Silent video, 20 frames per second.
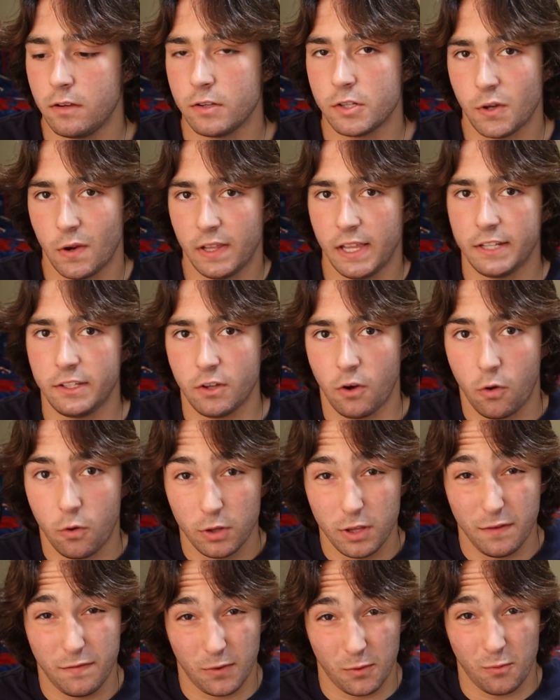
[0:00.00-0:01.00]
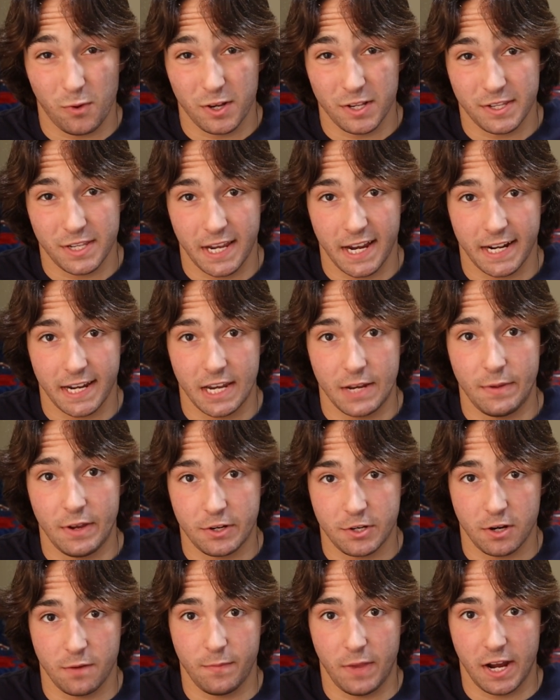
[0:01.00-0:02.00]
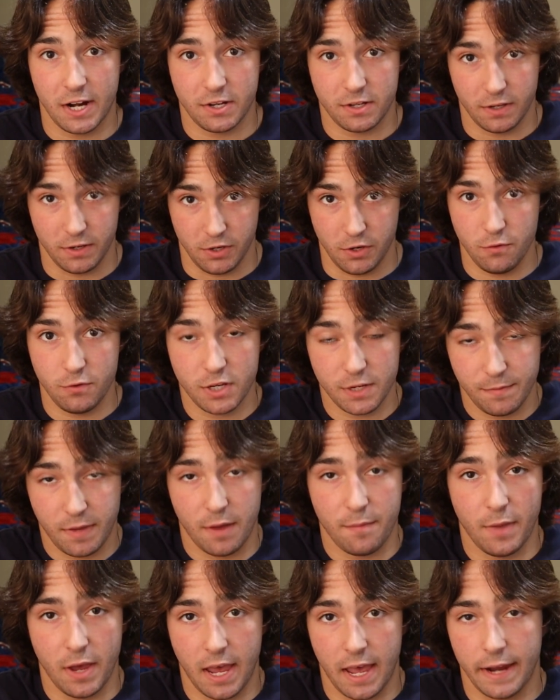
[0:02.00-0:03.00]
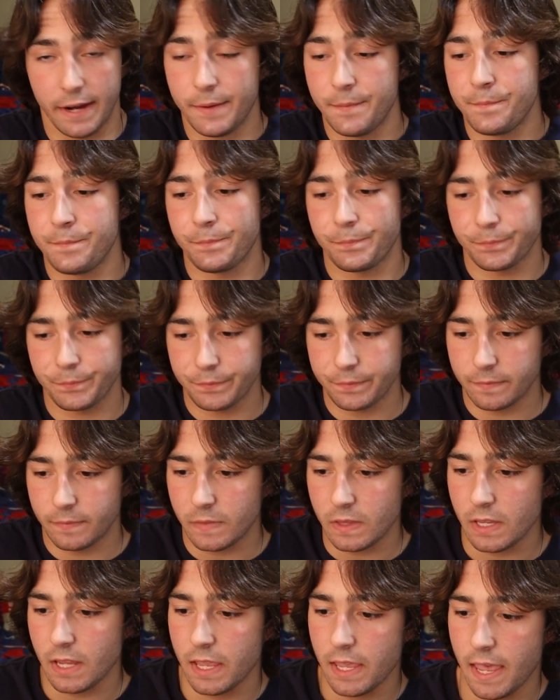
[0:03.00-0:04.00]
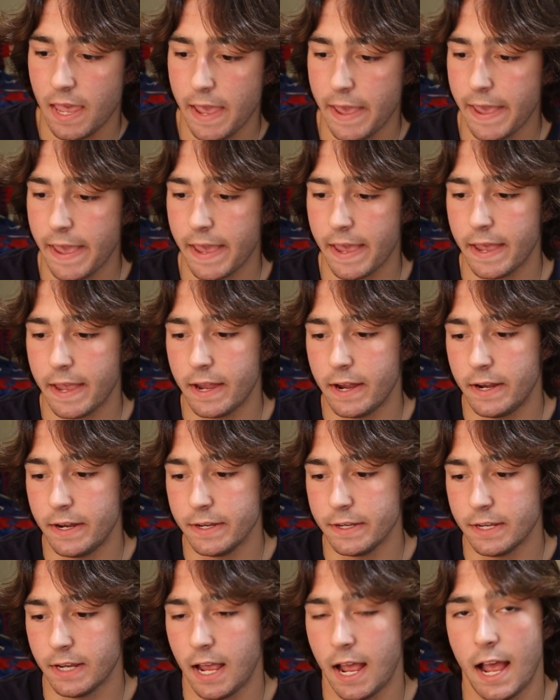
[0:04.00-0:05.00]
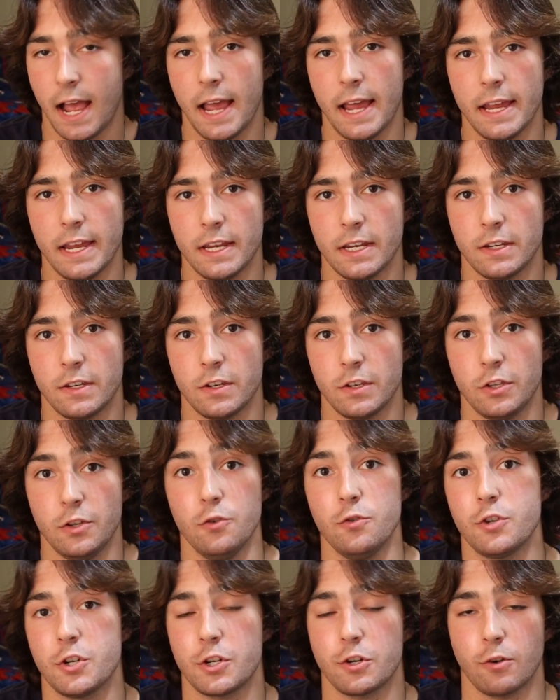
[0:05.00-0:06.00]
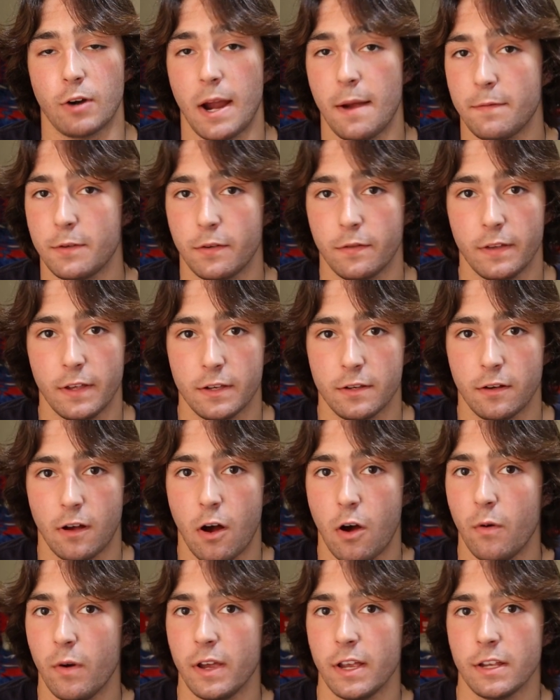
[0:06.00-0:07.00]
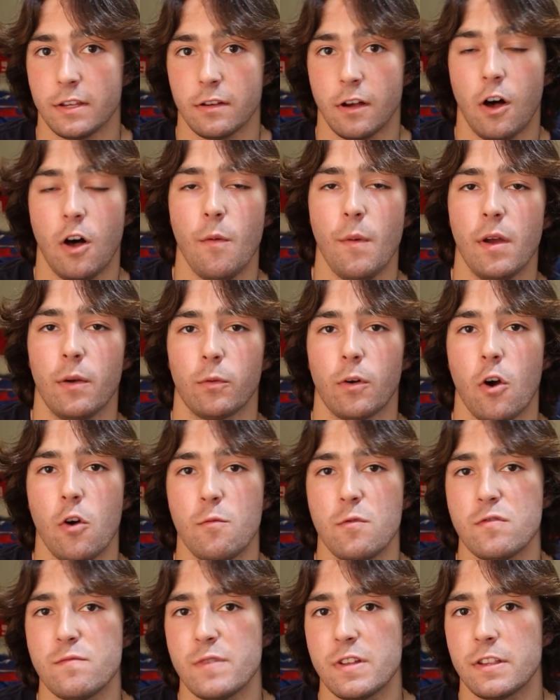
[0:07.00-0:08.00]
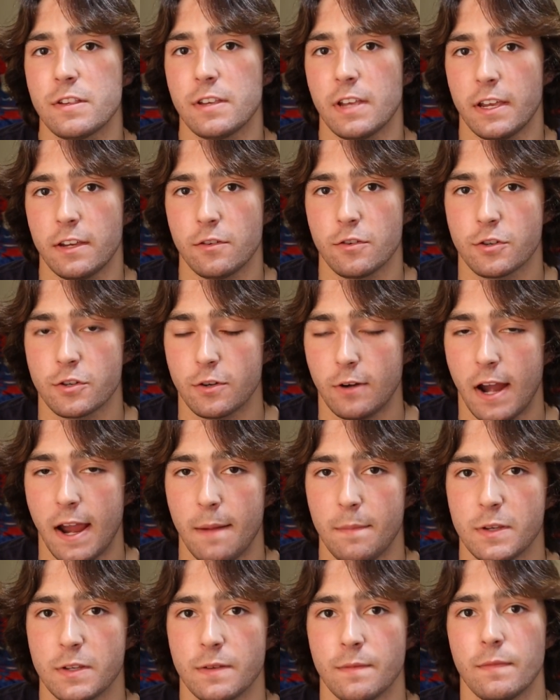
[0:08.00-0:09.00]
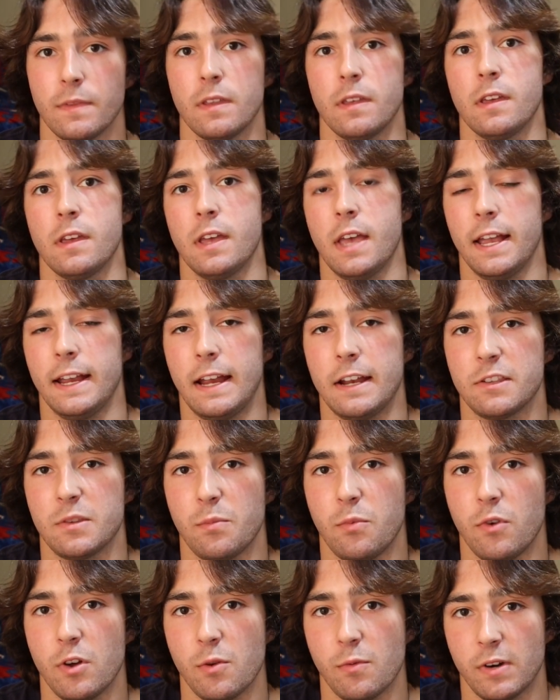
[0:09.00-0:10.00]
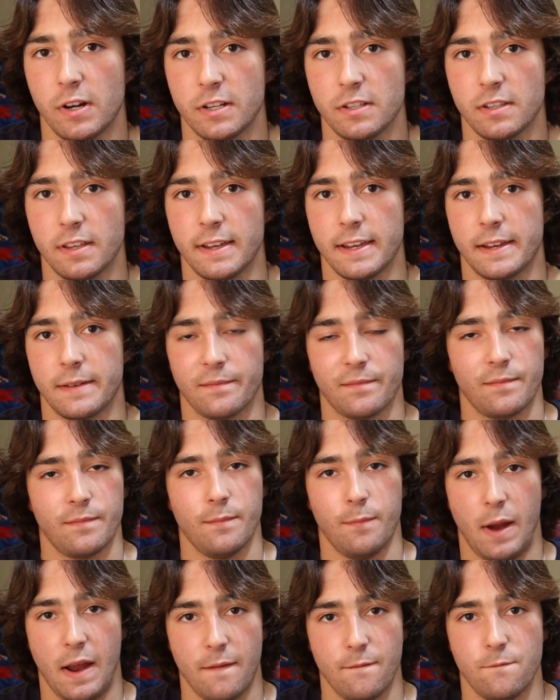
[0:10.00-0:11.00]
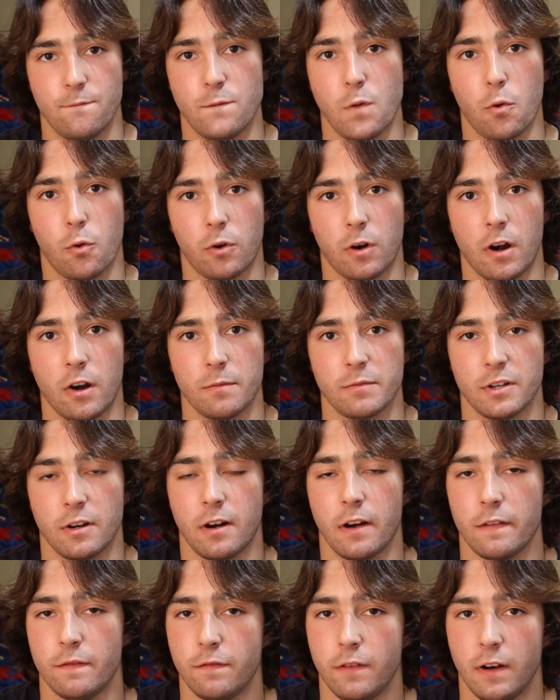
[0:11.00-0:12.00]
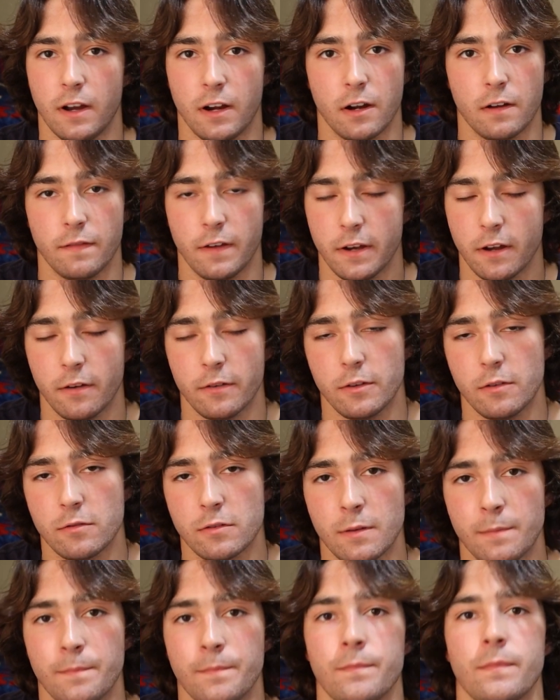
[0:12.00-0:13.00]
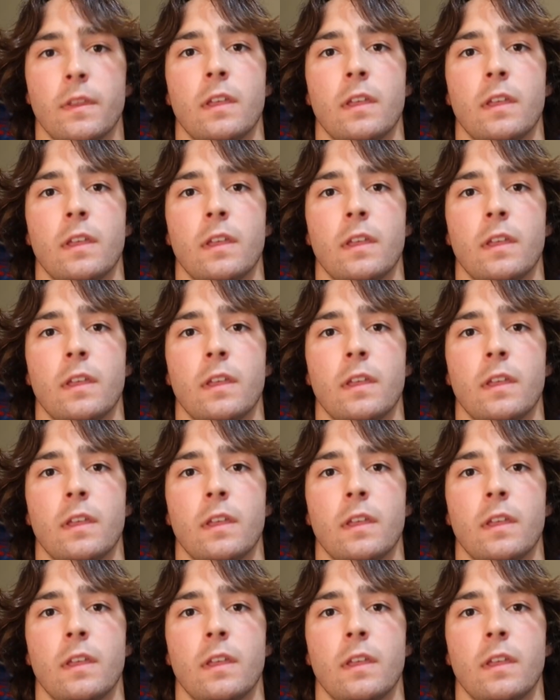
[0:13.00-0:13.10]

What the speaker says: So I like to hold it for 1 second and make sure I'm actually using my back. And I use straps for this always. All my row movements, I use straps. I got to the point where it's like my forearms are on fire if I don't use them.